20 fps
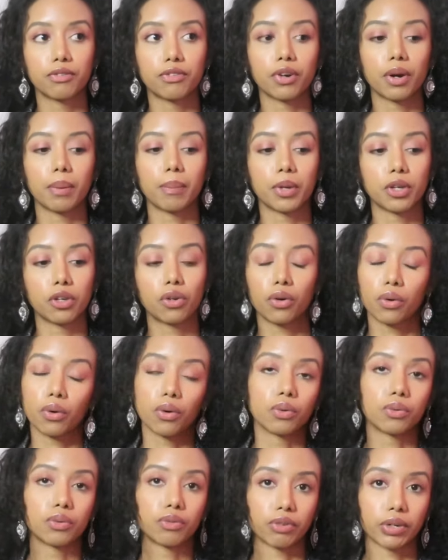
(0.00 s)
from your
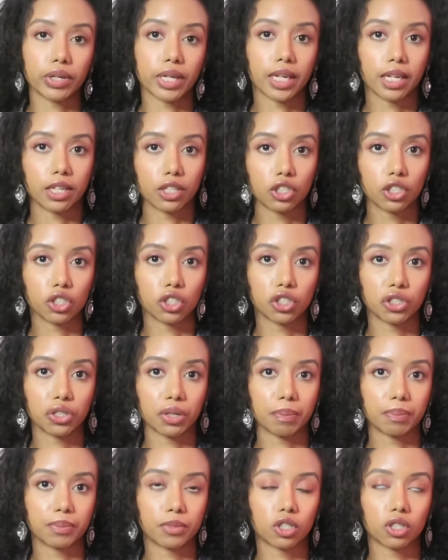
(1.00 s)
own
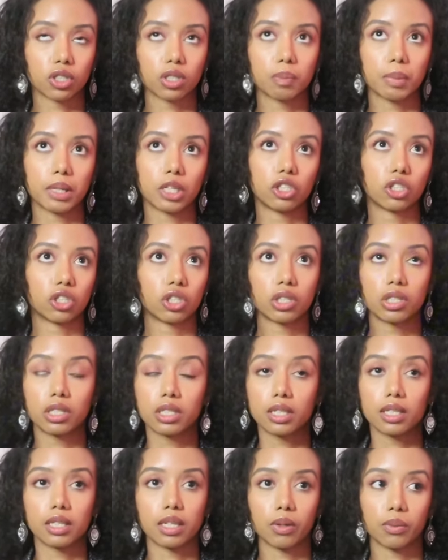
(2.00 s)
relationship just by
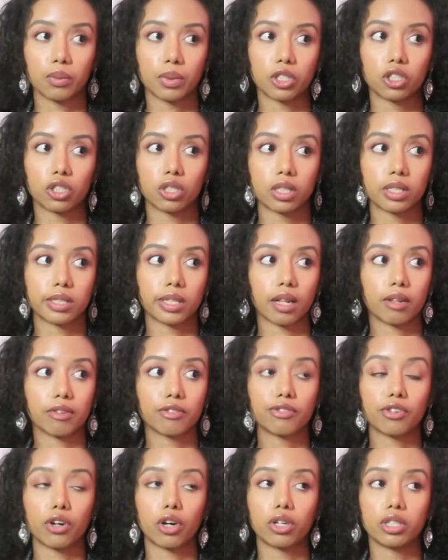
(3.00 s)
journaling with yourself
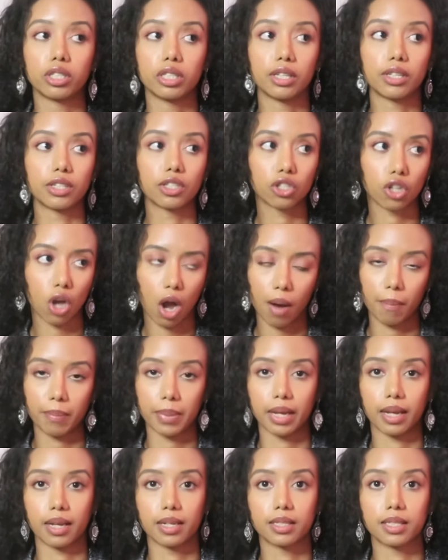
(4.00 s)
on these
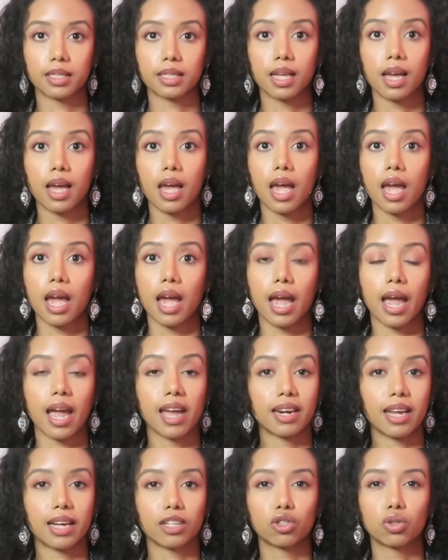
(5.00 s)
topics
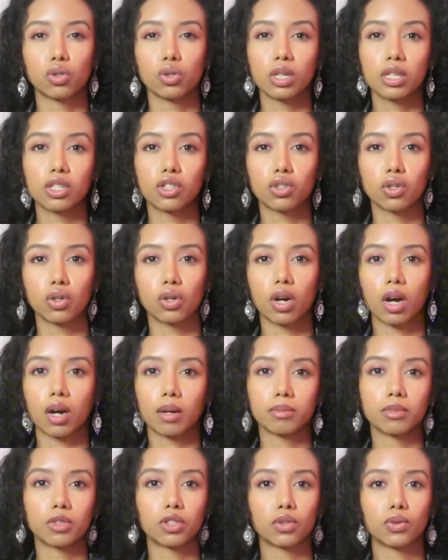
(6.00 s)
and as soon as you
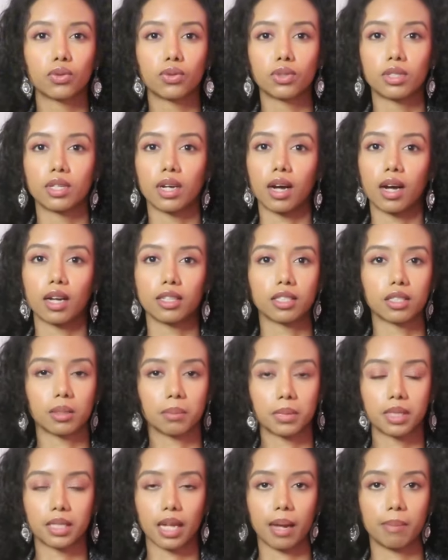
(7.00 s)
come to the
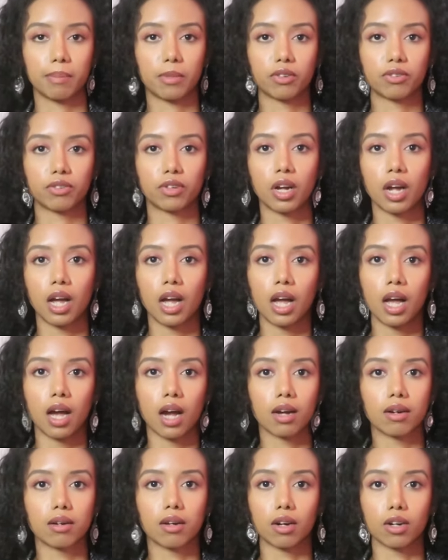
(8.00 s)
some type of
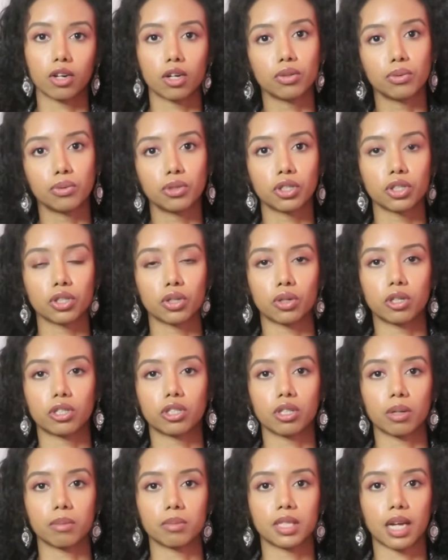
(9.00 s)
conclusion or
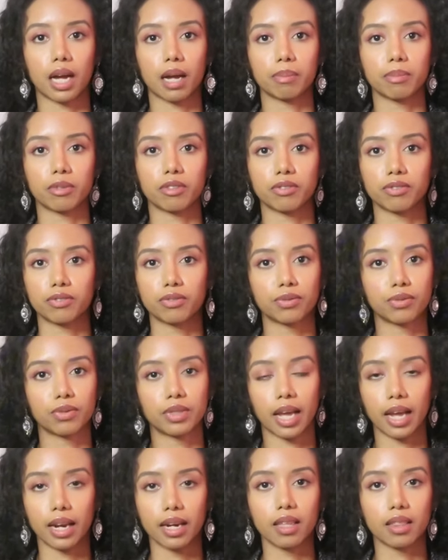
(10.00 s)
some type of
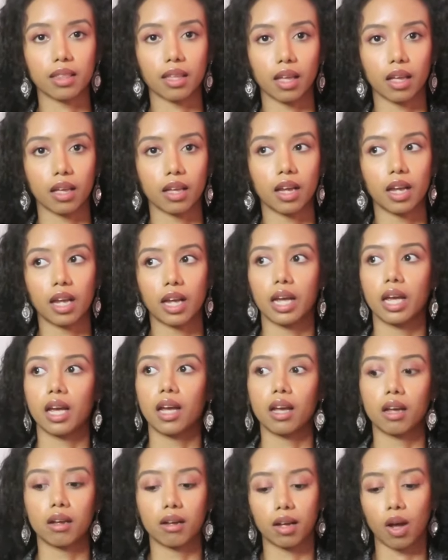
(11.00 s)
anything
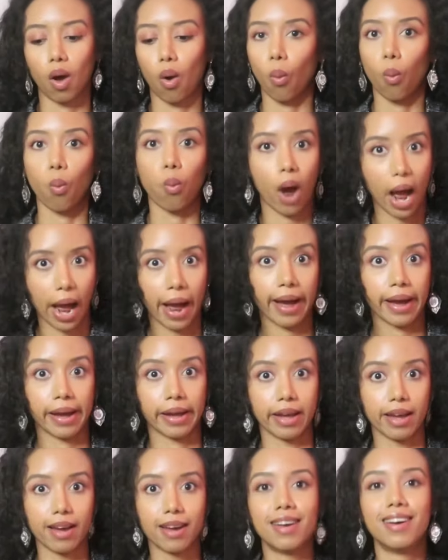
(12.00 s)

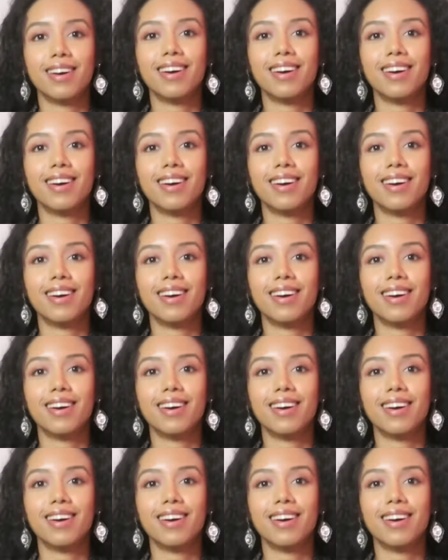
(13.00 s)
why